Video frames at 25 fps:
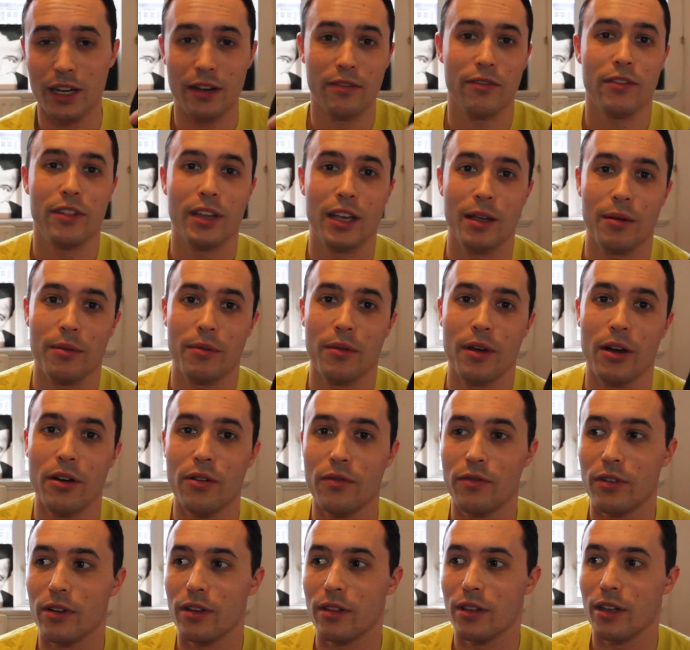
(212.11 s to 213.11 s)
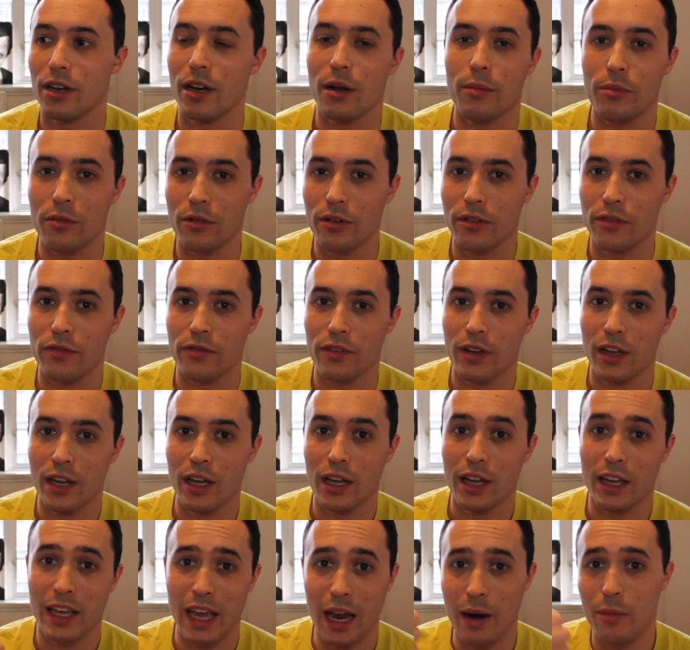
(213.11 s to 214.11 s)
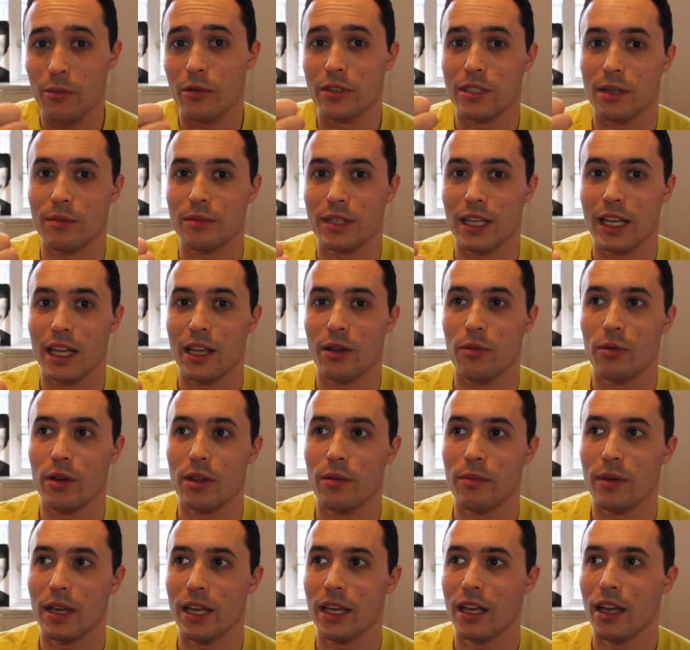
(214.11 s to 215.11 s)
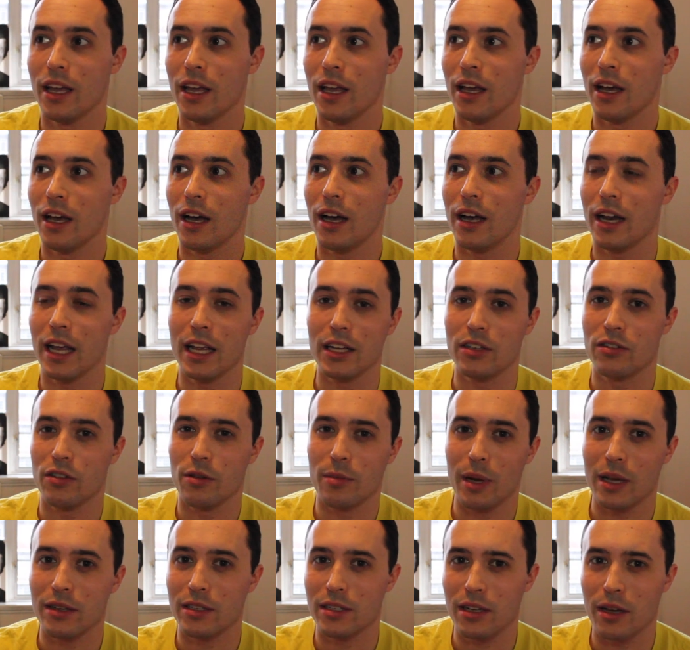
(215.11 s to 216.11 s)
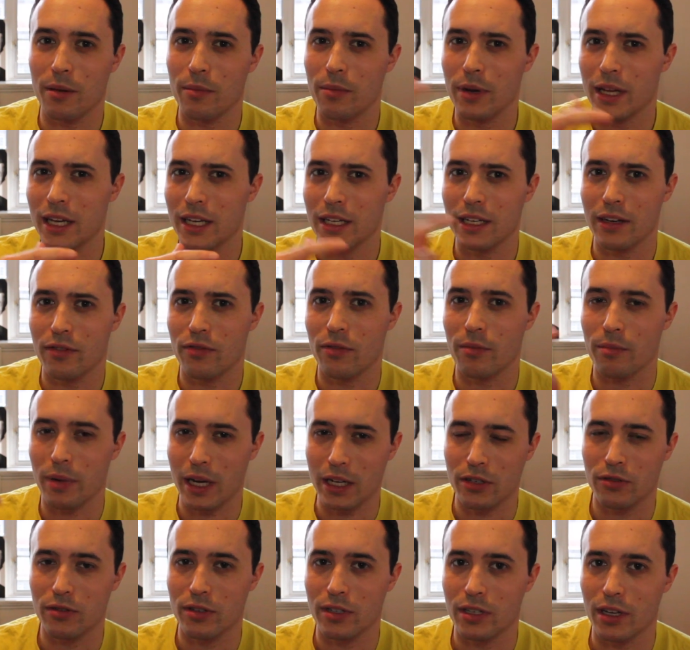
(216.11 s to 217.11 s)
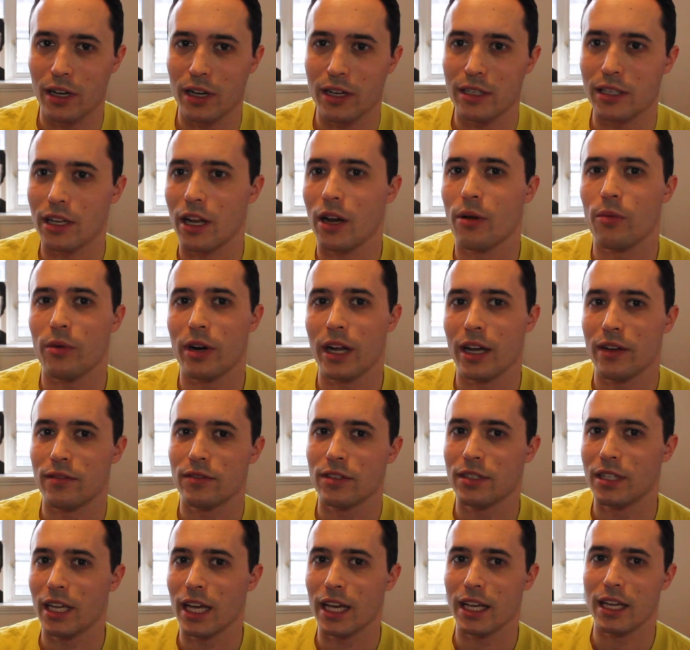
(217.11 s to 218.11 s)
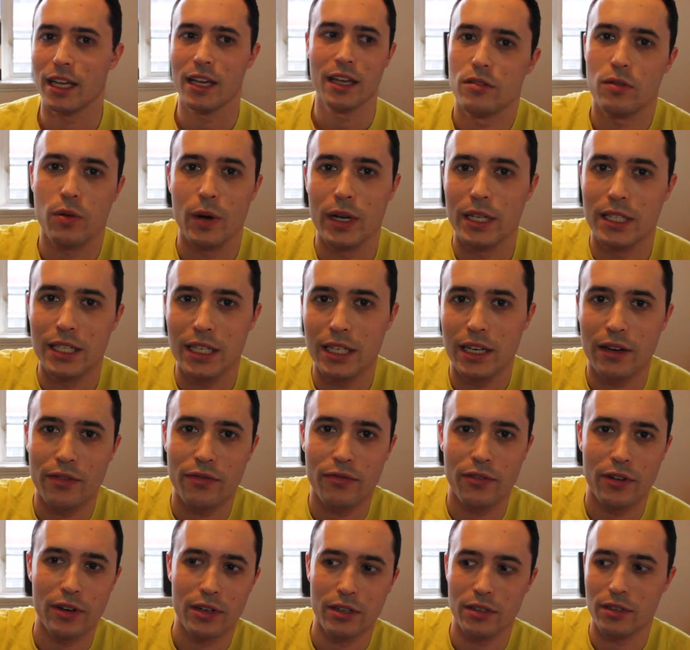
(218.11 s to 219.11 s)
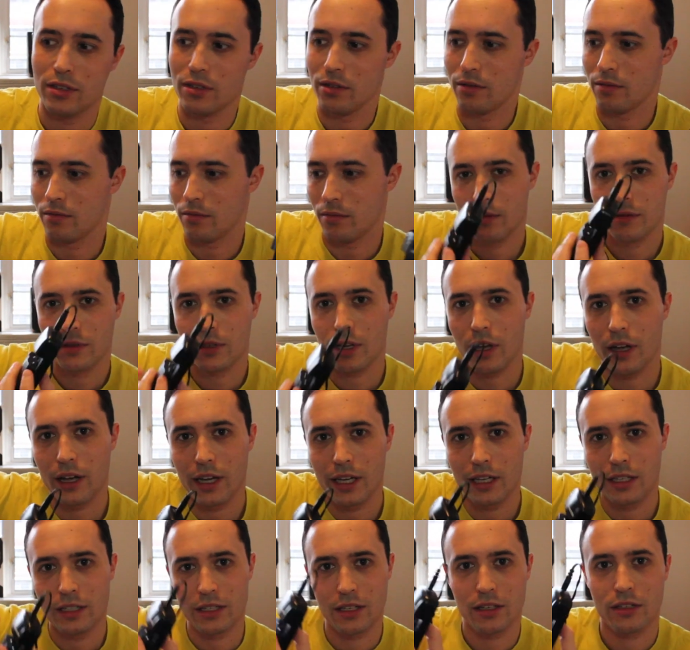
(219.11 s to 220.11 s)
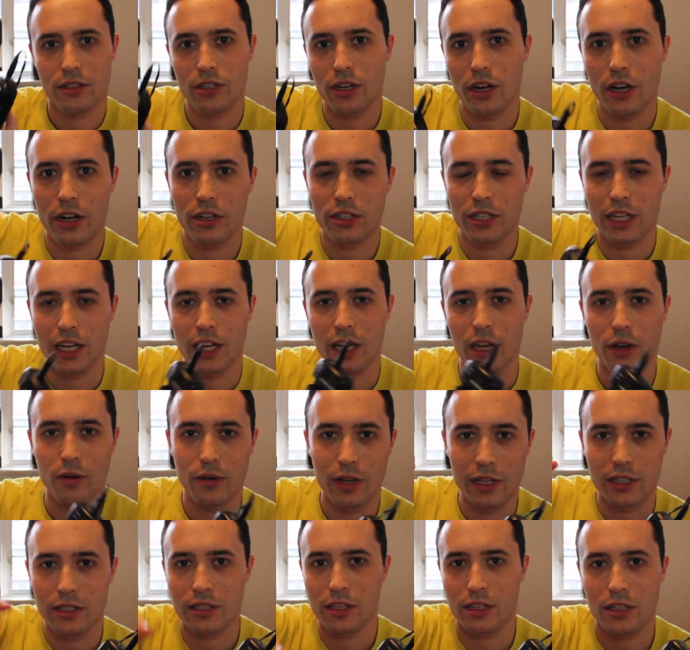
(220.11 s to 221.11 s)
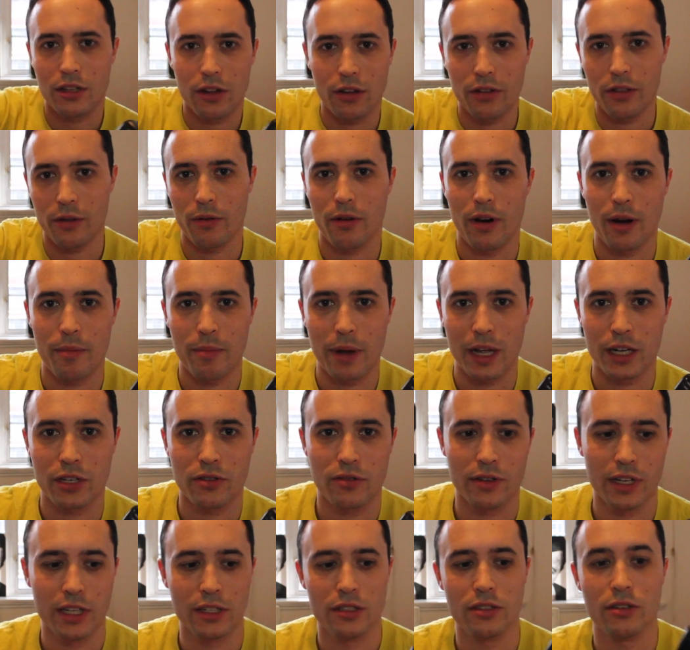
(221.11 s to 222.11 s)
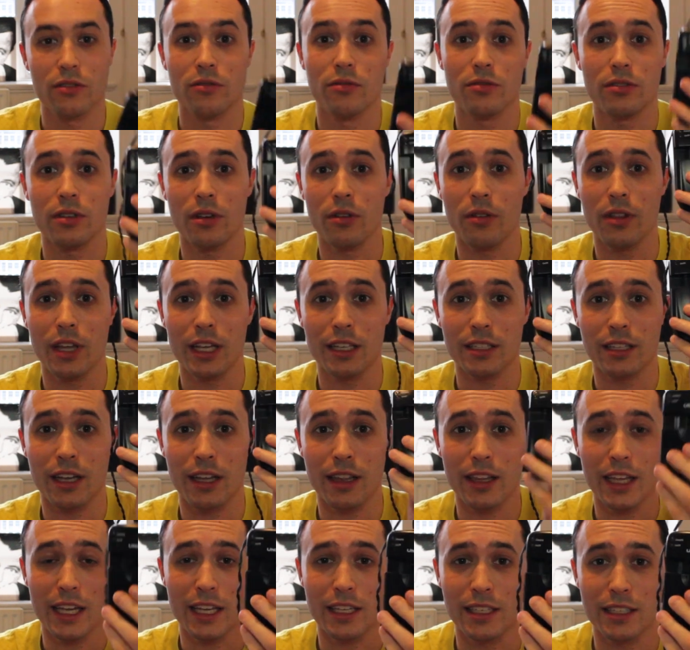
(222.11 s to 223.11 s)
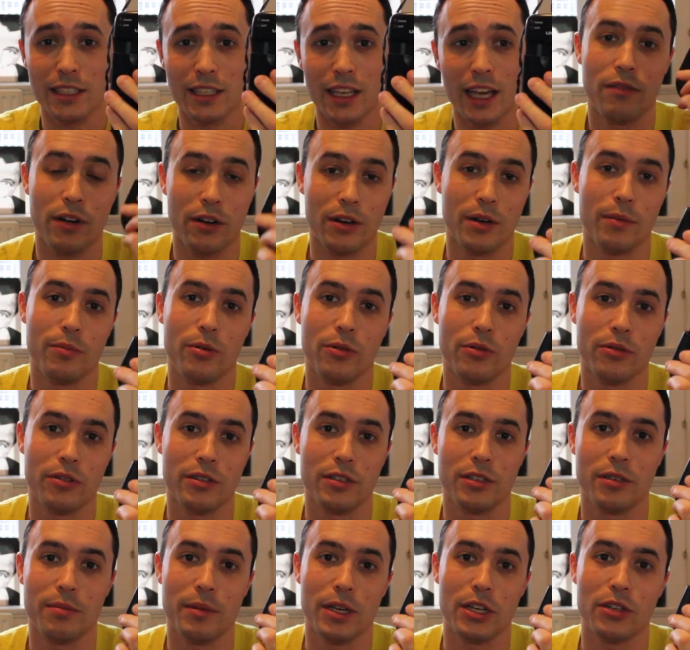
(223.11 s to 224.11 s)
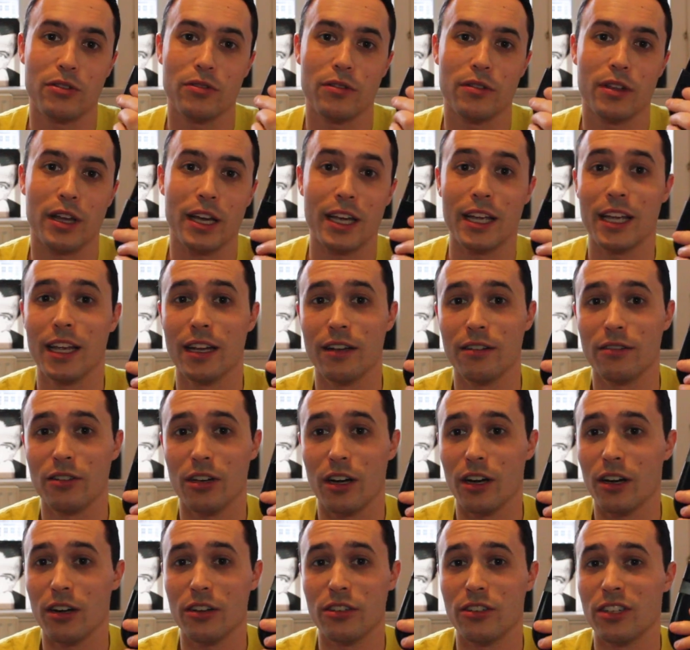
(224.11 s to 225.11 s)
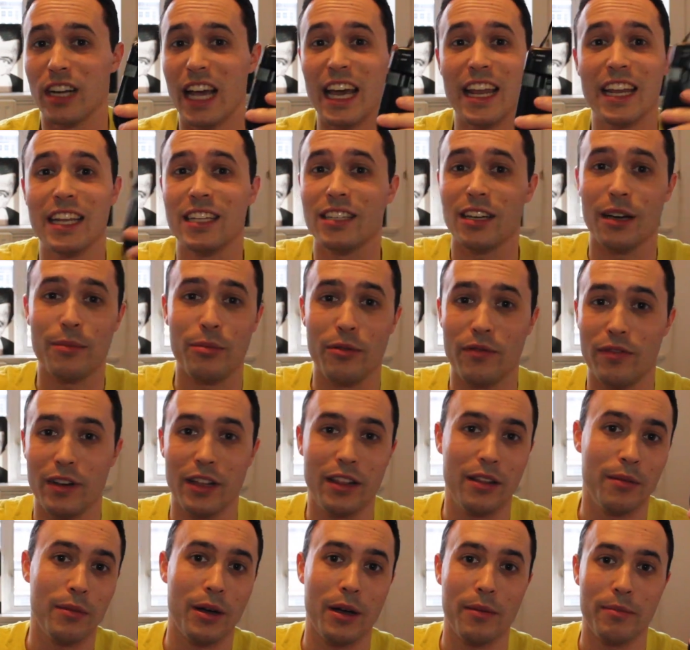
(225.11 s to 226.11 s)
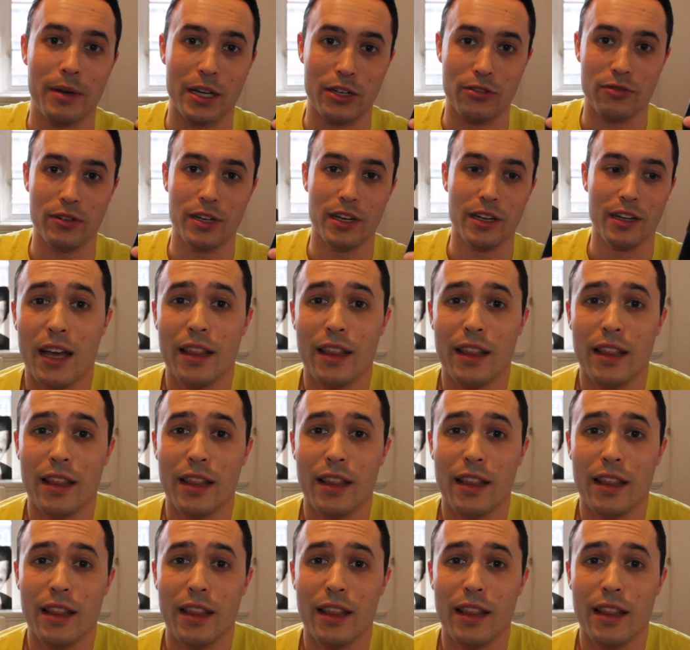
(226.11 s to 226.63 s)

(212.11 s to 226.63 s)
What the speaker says: And if you think over the number of cameras I'm taking with me, each of them has a completely different battery size. I don't want to have to take 20 different sized charging units to slot the right battery into, so things like this, very important to make sure that I can charge any type of lithium-ion battery.